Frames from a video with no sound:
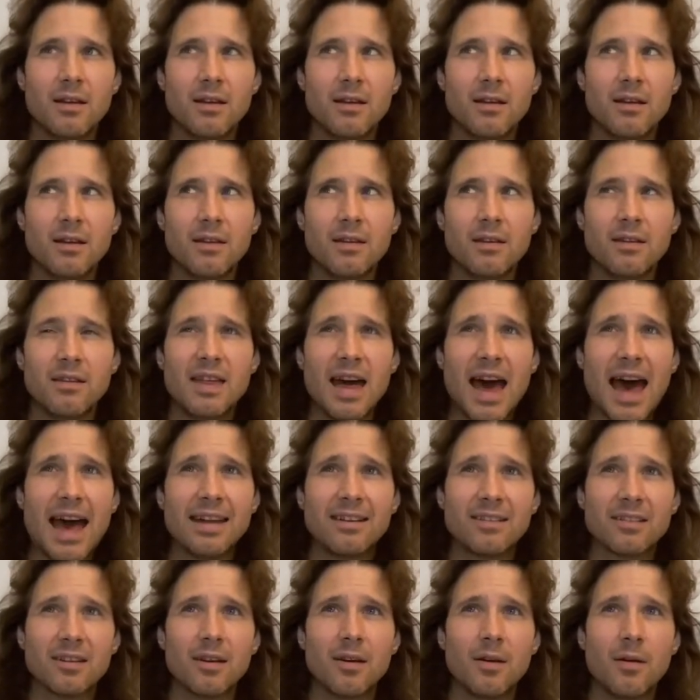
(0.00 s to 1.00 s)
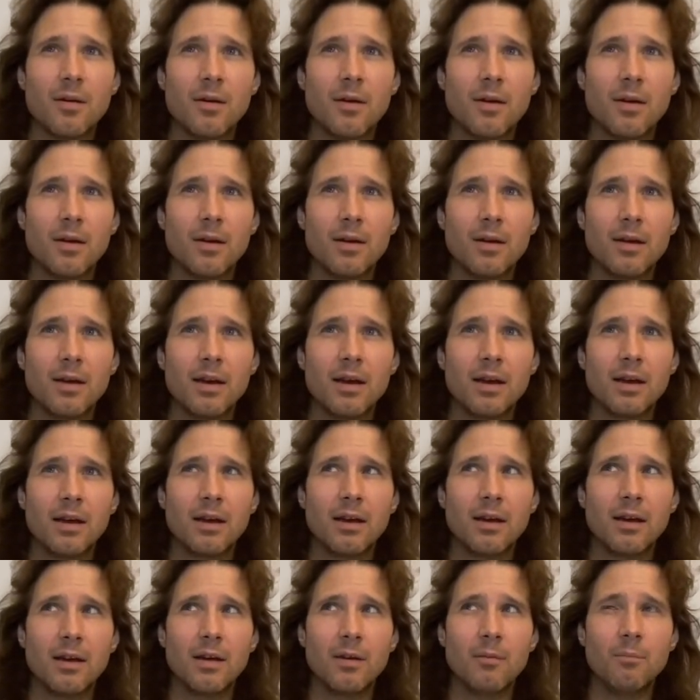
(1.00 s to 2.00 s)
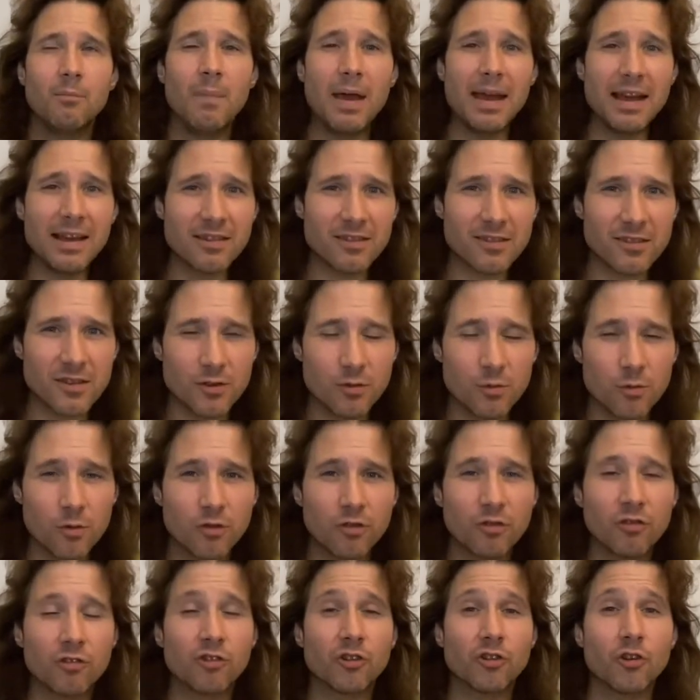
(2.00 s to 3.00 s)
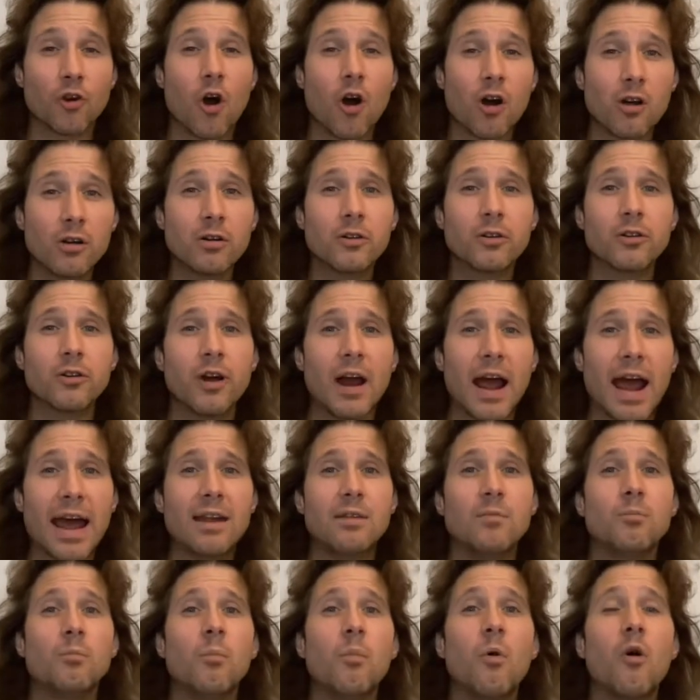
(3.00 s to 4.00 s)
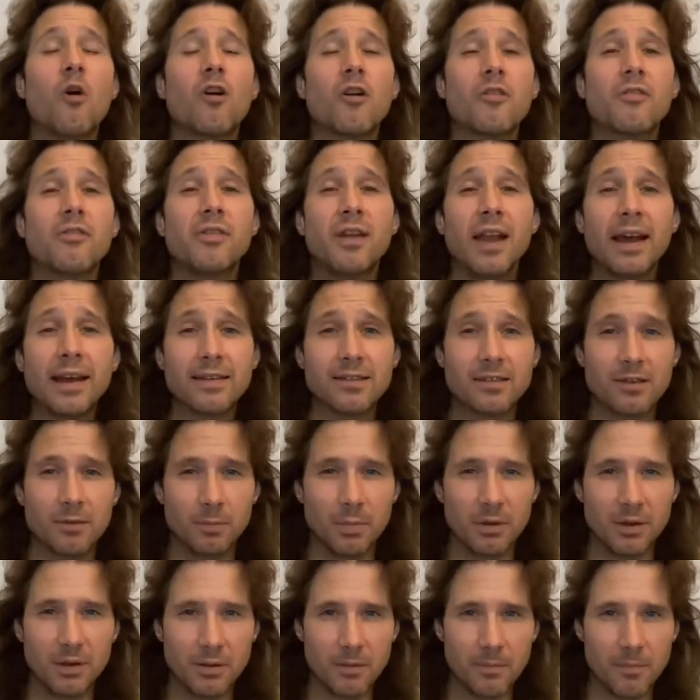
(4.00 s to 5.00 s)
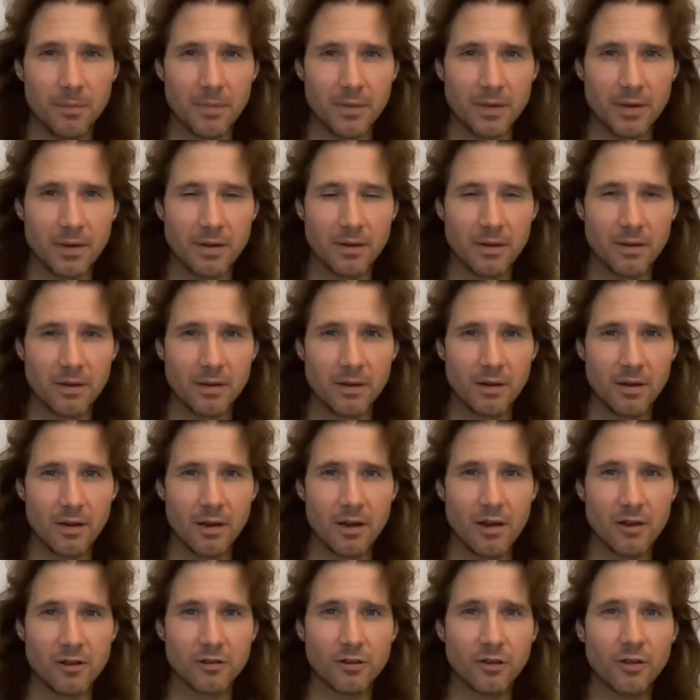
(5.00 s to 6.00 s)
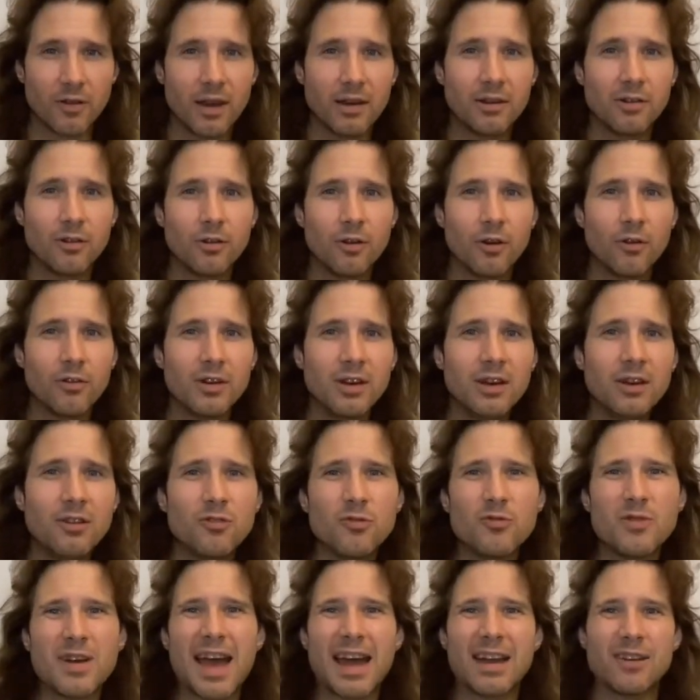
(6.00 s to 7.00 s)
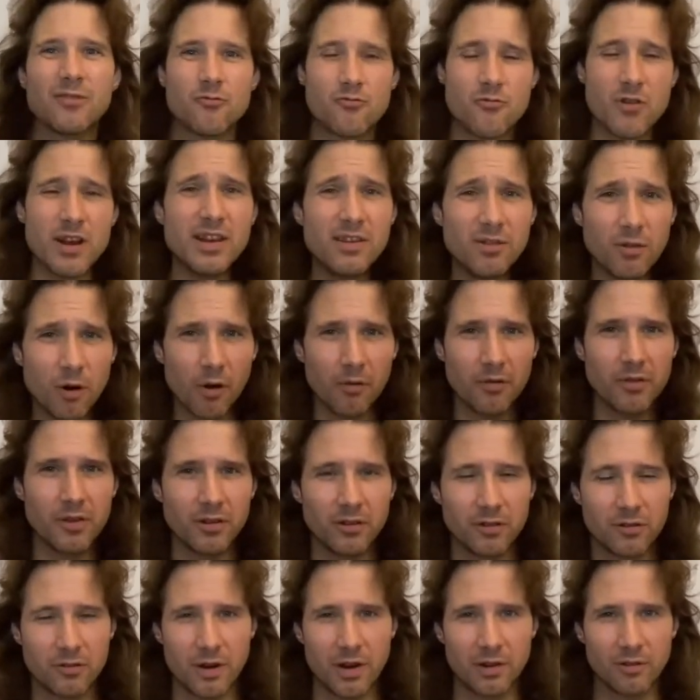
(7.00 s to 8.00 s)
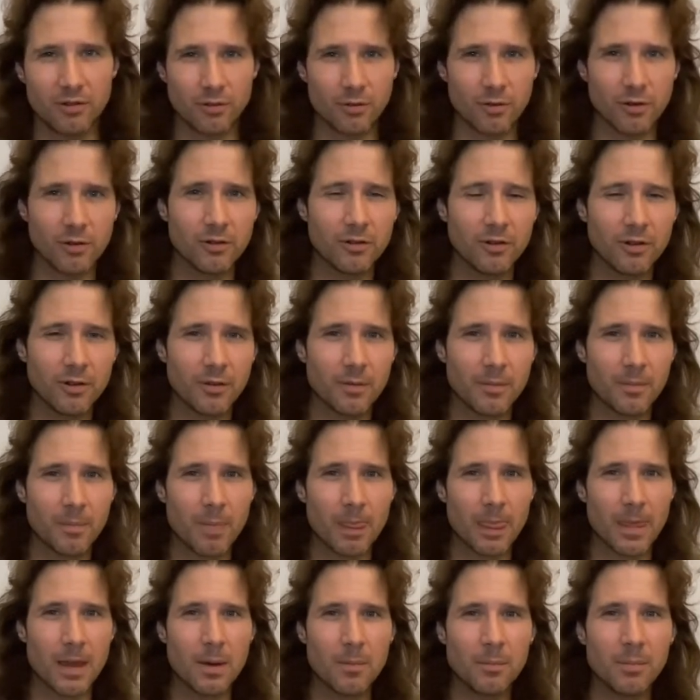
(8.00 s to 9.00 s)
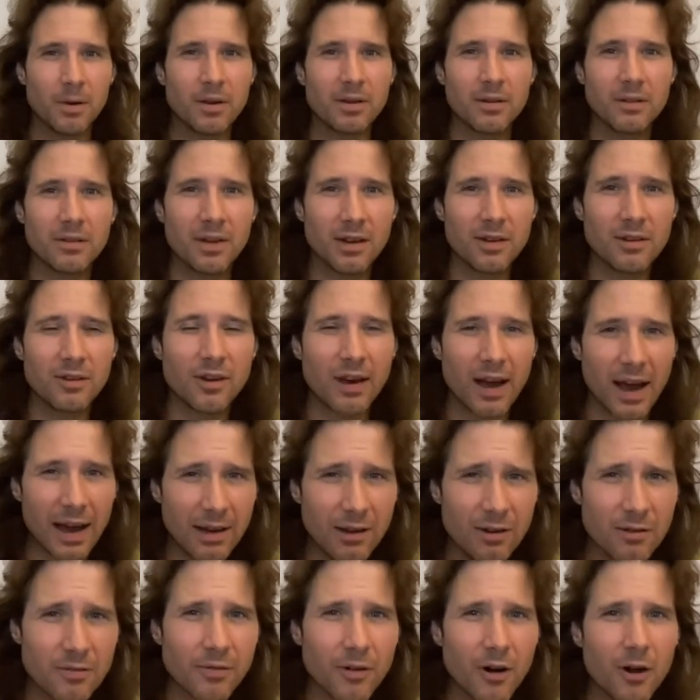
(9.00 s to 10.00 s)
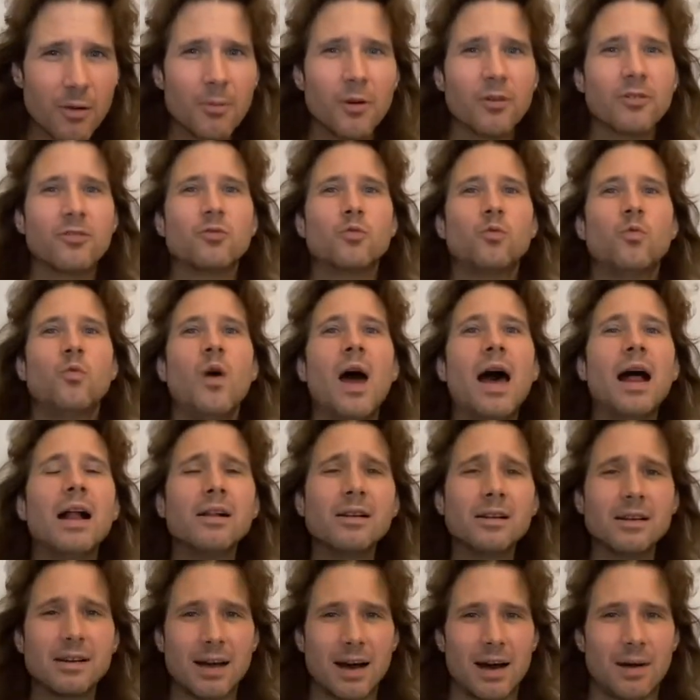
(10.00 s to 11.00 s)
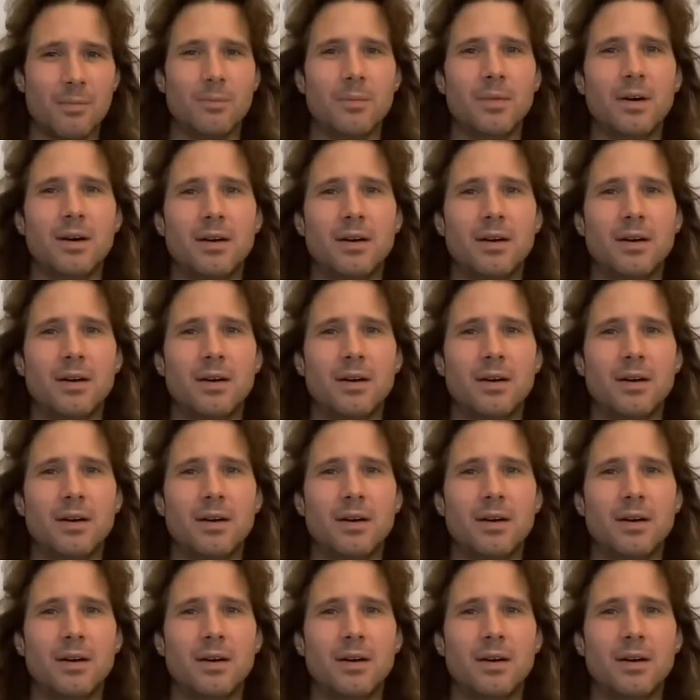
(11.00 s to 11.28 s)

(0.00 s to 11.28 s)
that makes you stronger and more flexible, so that you don't need to get rid of the stressors, but that you kind of almost welcome